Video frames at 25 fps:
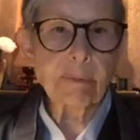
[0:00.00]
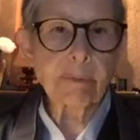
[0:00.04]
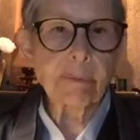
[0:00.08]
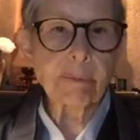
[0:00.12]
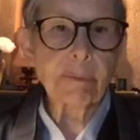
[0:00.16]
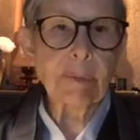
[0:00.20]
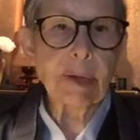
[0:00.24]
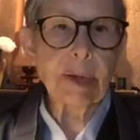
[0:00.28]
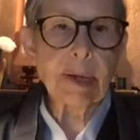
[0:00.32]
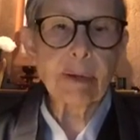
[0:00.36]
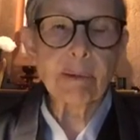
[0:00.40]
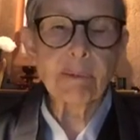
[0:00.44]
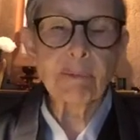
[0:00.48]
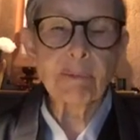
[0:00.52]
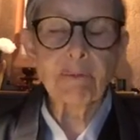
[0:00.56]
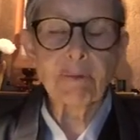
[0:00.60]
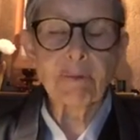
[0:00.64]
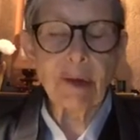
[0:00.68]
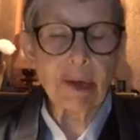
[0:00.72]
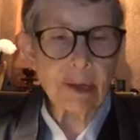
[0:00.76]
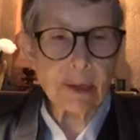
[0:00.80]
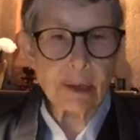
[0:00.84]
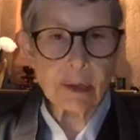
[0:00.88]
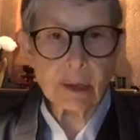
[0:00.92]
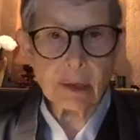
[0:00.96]
make
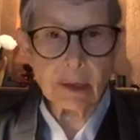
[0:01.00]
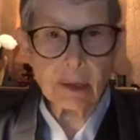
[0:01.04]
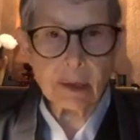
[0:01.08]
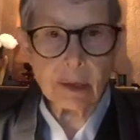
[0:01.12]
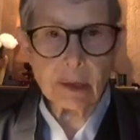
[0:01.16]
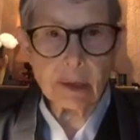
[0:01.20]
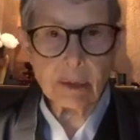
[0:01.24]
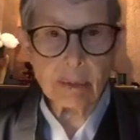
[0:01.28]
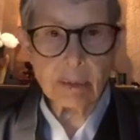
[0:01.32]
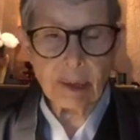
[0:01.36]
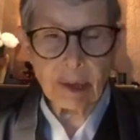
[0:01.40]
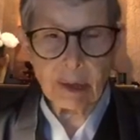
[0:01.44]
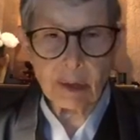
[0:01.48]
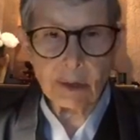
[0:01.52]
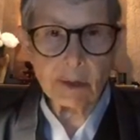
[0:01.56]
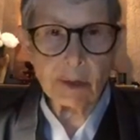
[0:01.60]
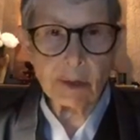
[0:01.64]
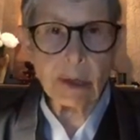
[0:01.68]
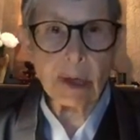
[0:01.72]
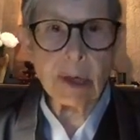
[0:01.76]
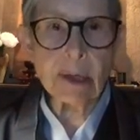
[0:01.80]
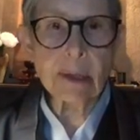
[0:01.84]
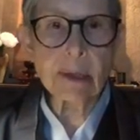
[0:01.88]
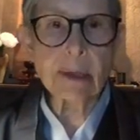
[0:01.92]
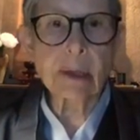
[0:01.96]
fantasies about all
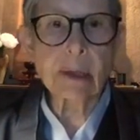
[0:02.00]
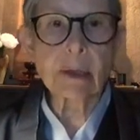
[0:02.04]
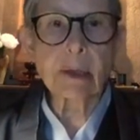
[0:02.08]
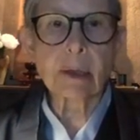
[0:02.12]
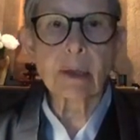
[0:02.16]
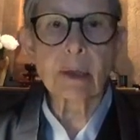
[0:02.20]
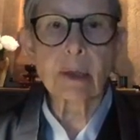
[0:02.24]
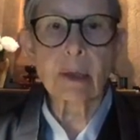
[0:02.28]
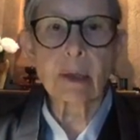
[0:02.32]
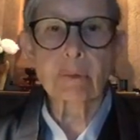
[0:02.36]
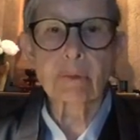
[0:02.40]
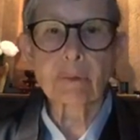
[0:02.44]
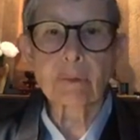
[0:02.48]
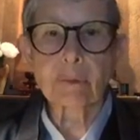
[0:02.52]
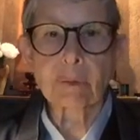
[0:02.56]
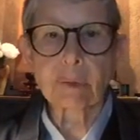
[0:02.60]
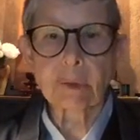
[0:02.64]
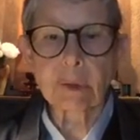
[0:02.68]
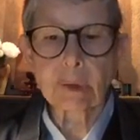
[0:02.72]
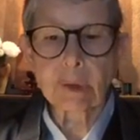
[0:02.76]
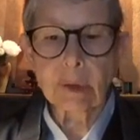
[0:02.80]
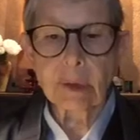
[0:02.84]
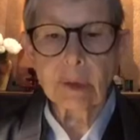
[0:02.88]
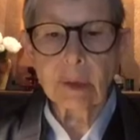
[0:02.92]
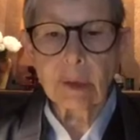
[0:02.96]
kinds of stuff.
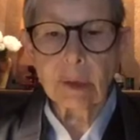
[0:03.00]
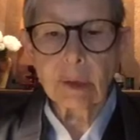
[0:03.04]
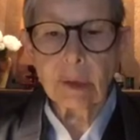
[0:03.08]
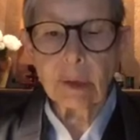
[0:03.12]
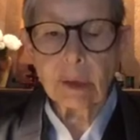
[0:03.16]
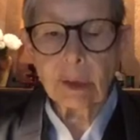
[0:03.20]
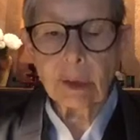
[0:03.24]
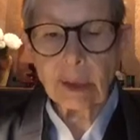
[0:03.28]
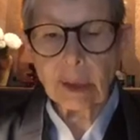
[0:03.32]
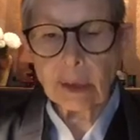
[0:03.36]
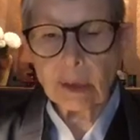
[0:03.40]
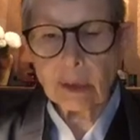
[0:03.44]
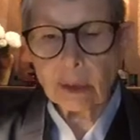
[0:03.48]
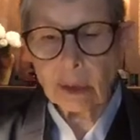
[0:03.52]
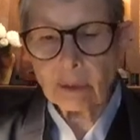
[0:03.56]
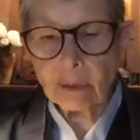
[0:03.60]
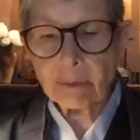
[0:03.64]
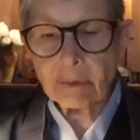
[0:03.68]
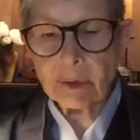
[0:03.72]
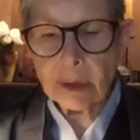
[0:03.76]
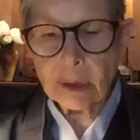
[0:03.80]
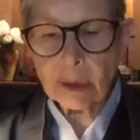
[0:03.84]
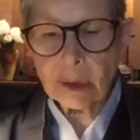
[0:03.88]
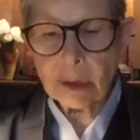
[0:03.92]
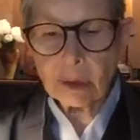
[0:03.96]
And
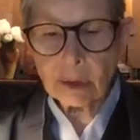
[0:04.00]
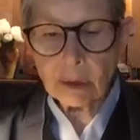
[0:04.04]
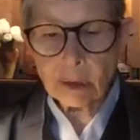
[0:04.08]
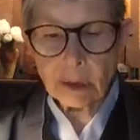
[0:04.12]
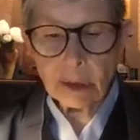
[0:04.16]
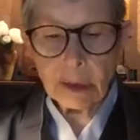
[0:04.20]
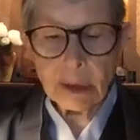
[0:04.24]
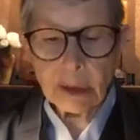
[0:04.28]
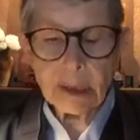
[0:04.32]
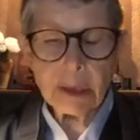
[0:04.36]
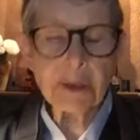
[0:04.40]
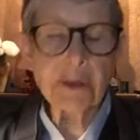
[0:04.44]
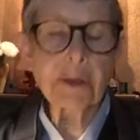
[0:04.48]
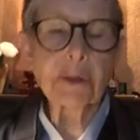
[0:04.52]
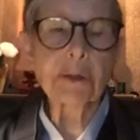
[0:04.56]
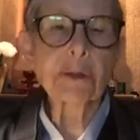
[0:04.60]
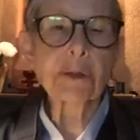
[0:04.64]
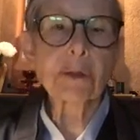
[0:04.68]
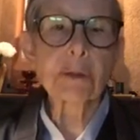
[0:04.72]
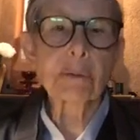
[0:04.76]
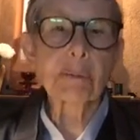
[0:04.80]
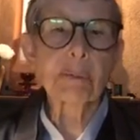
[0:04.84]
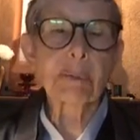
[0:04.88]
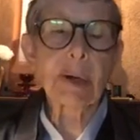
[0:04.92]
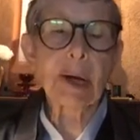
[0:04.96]
often in the early
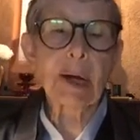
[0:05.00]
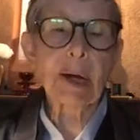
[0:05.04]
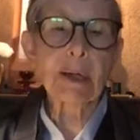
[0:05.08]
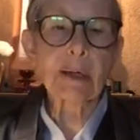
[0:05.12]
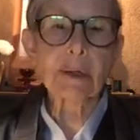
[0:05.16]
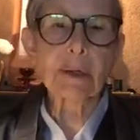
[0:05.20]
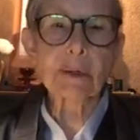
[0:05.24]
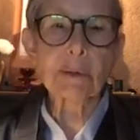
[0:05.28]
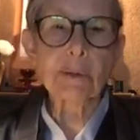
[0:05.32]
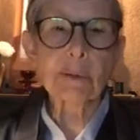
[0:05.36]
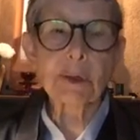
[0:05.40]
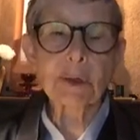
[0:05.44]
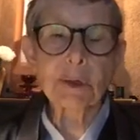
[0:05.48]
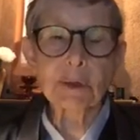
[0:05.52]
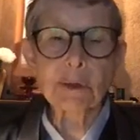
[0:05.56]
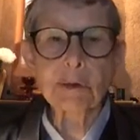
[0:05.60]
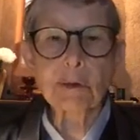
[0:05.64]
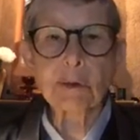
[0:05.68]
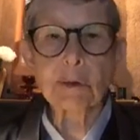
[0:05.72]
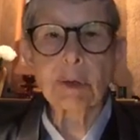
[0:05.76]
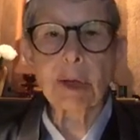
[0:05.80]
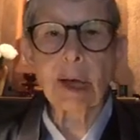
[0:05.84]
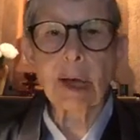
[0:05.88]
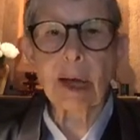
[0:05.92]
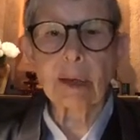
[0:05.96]
years of practice, we
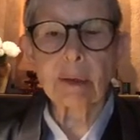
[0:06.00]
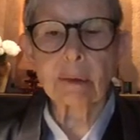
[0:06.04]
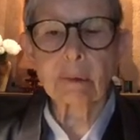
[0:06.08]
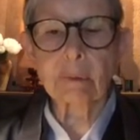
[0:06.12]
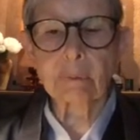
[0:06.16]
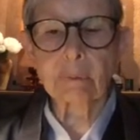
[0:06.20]
do that.